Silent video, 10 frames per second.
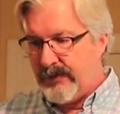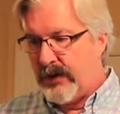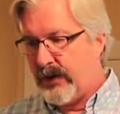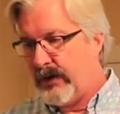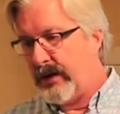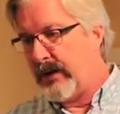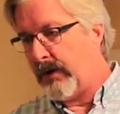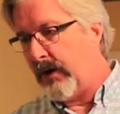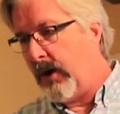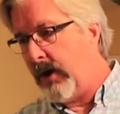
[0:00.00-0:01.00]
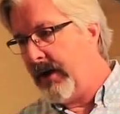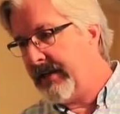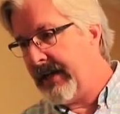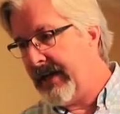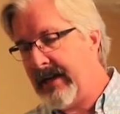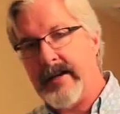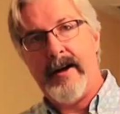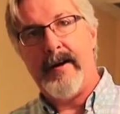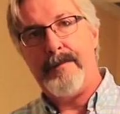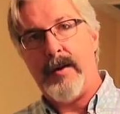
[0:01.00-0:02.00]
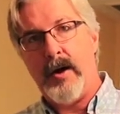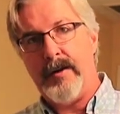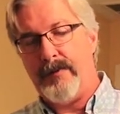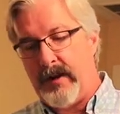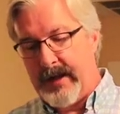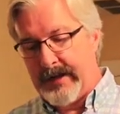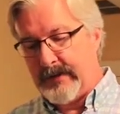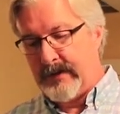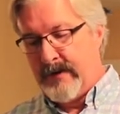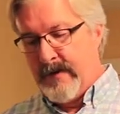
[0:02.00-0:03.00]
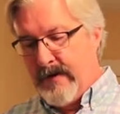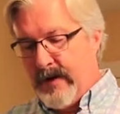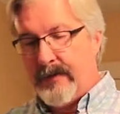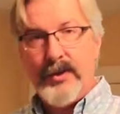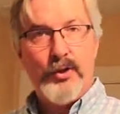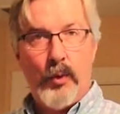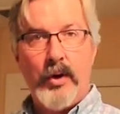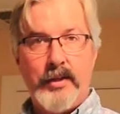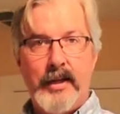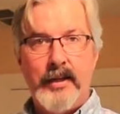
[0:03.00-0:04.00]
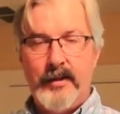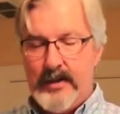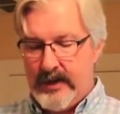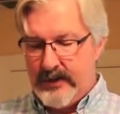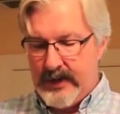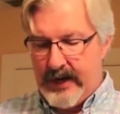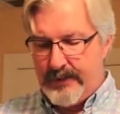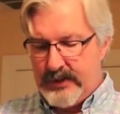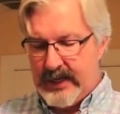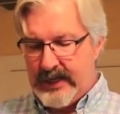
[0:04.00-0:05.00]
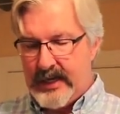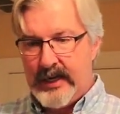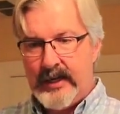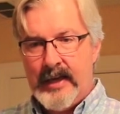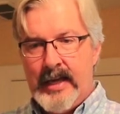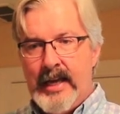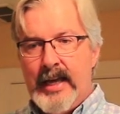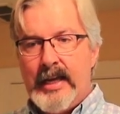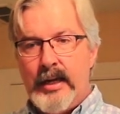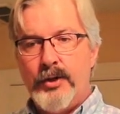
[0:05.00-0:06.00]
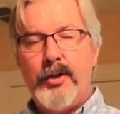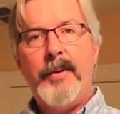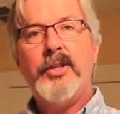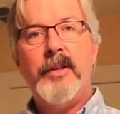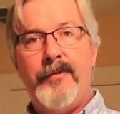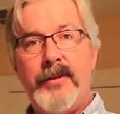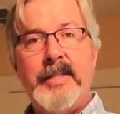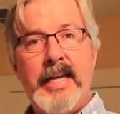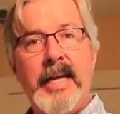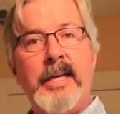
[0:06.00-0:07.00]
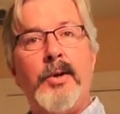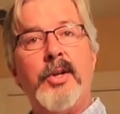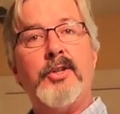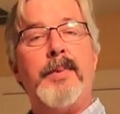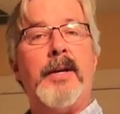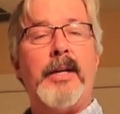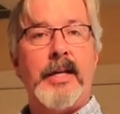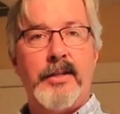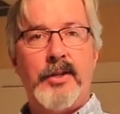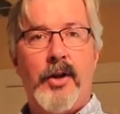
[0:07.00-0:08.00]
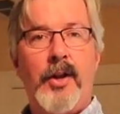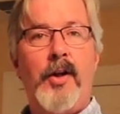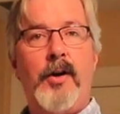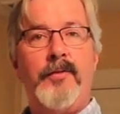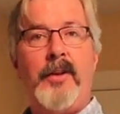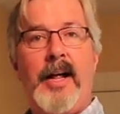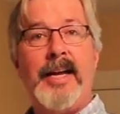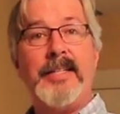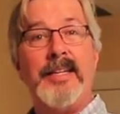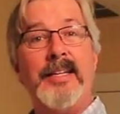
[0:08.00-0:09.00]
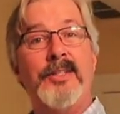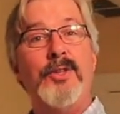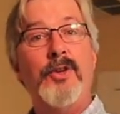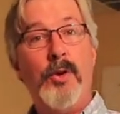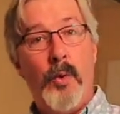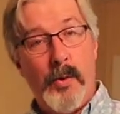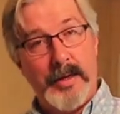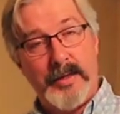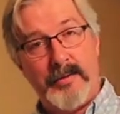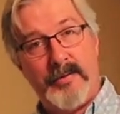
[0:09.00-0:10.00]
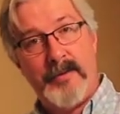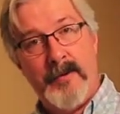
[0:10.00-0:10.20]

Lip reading: if you're on a flight of the sort that I'm taking, so much of the fatigue you experience on long flights is noise.